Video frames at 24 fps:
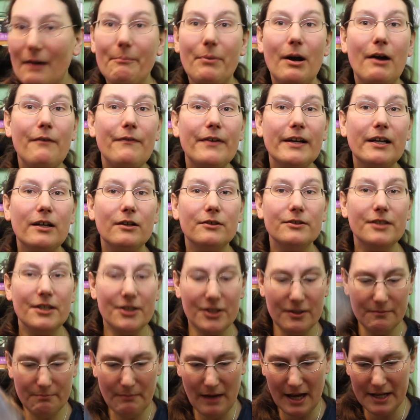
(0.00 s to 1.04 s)
Perfect
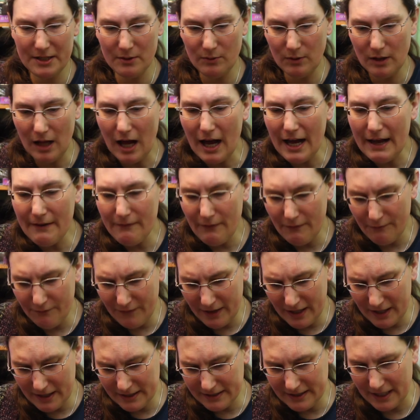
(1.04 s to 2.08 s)
condition manual. I have a
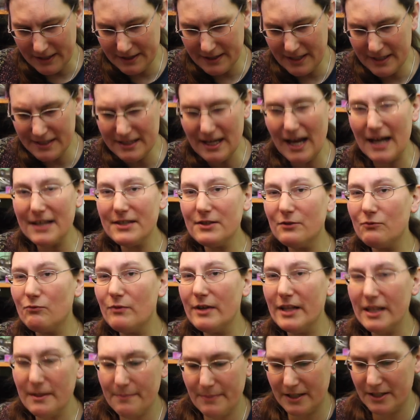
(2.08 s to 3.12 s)
feeling that this hasn't
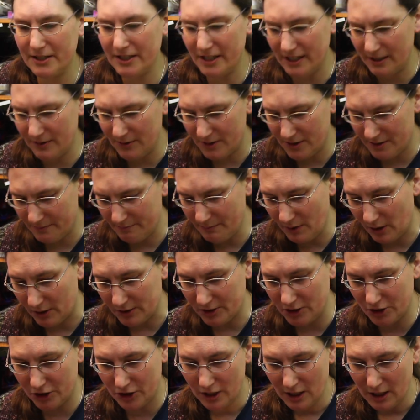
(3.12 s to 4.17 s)
really been used
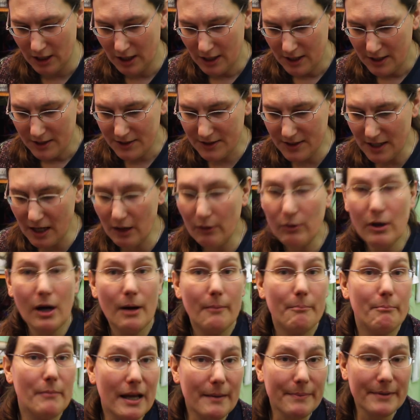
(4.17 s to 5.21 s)
much. So
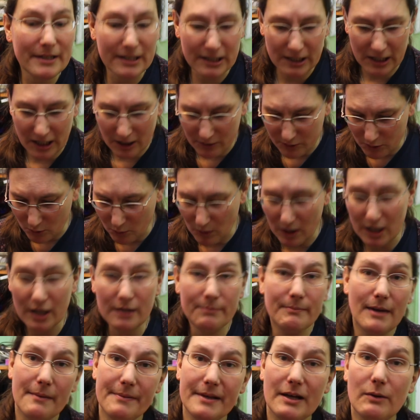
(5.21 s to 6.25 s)
maybe the code will work,
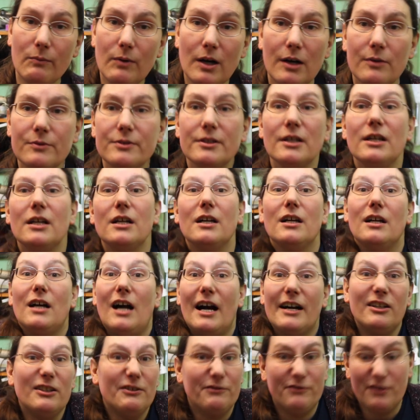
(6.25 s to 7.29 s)
maybe it won't.
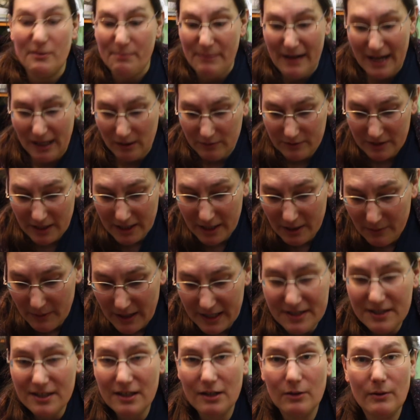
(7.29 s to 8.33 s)
I got it for £1 anyway,
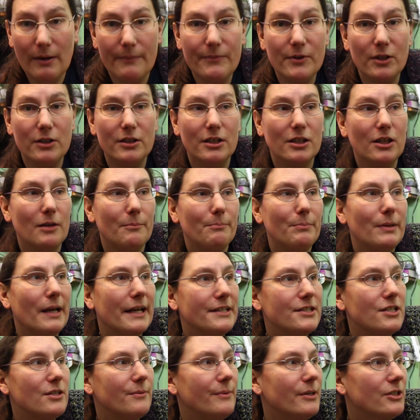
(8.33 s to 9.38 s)
so I'm not going to
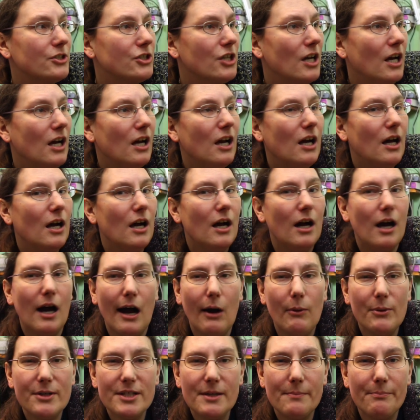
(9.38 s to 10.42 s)
complain too much.
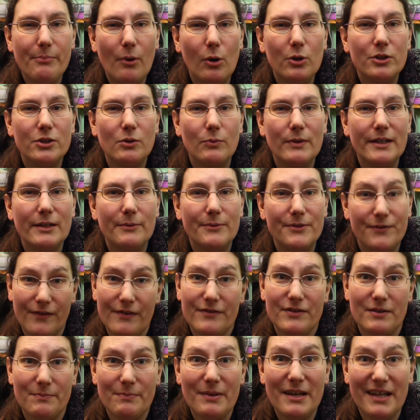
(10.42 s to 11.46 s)
I wish I bought it when it was
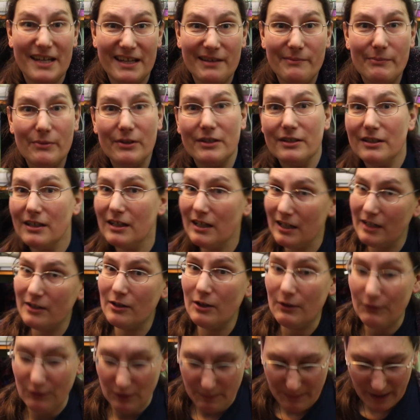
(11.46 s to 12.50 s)
50p, but I
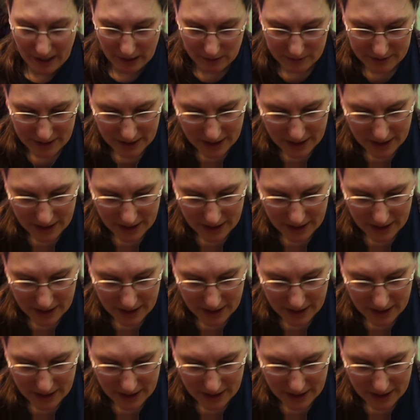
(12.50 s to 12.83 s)
got it for £1